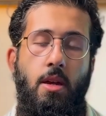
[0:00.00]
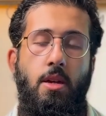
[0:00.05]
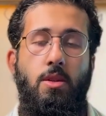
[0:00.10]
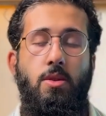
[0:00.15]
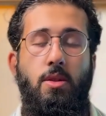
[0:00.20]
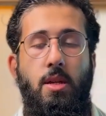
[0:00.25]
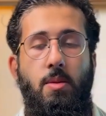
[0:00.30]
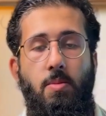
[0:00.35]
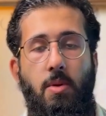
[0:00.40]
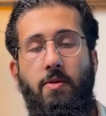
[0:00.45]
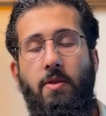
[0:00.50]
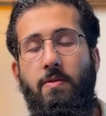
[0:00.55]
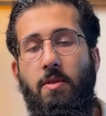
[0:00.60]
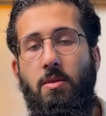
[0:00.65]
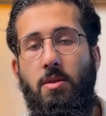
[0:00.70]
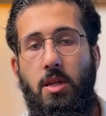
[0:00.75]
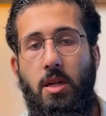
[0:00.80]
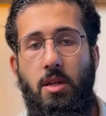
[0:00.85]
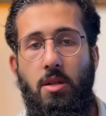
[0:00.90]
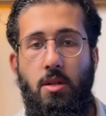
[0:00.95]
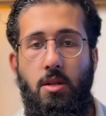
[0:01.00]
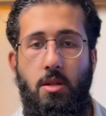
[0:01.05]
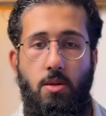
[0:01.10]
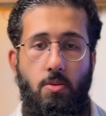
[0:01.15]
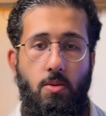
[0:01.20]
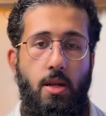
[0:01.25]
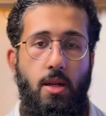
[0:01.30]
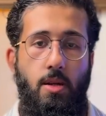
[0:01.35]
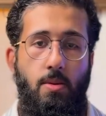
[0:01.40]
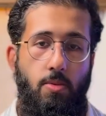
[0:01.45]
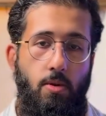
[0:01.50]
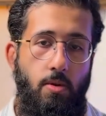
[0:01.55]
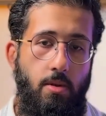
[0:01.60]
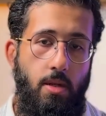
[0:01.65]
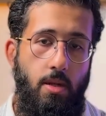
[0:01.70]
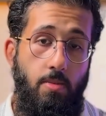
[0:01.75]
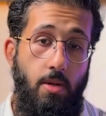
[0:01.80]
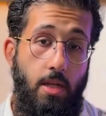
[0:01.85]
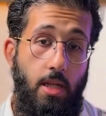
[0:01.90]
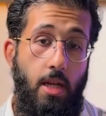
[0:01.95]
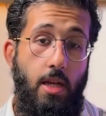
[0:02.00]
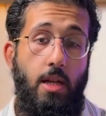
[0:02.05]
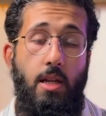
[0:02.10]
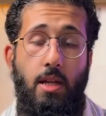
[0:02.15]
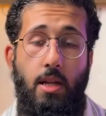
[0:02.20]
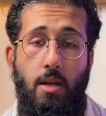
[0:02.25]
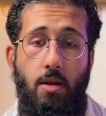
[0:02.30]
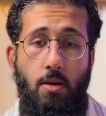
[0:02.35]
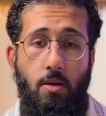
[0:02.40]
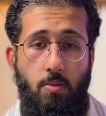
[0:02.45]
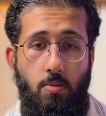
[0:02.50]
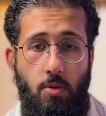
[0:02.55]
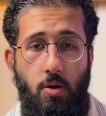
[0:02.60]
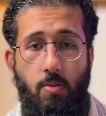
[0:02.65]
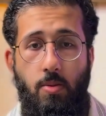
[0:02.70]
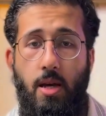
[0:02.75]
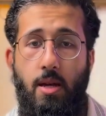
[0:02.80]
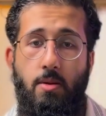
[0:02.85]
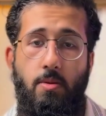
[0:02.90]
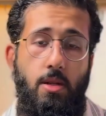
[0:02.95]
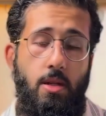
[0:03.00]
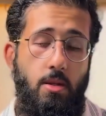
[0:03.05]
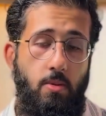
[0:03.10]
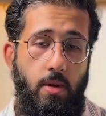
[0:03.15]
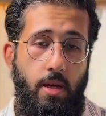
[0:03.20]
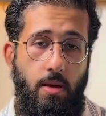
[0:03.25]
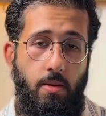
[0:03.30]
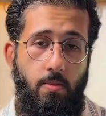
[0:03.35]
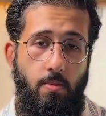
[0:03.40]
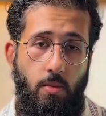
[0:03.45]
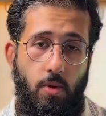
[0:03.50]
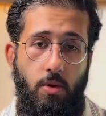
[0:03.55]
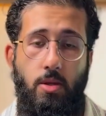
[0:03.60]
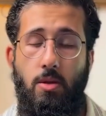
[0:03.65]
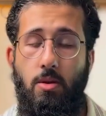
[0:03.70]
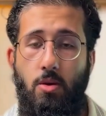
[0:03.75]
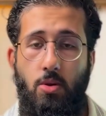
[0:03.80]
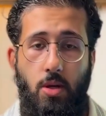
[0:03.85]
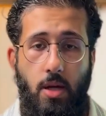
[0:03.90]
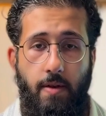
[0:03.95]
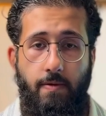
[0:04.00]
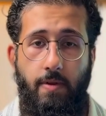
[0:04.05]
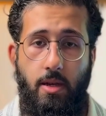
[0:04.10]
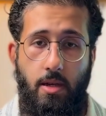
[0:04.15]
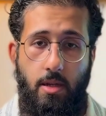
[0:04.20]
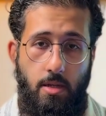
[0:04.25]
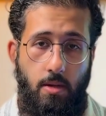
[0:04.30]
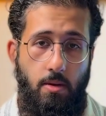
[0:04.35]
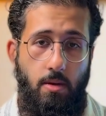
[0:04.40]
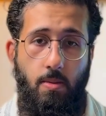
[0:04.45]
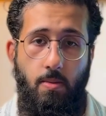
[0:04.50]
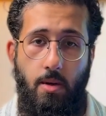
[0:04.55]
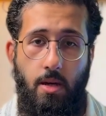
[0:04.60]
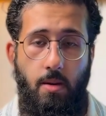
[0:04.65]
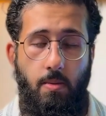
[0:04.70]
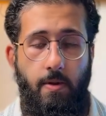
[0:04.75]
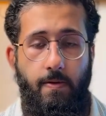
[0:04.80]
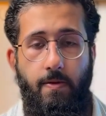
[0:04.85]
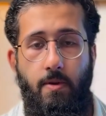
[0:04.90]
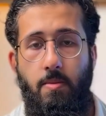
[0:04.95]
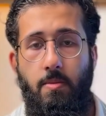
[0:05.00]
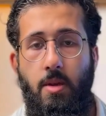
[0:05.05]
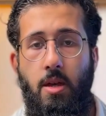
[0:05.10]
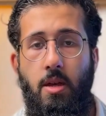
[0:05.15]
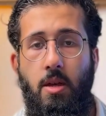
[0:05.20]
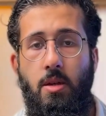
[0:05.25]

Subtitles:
So the above the fold section is really important, particularly on mobile, which is where most of your traffic is going to be coming from.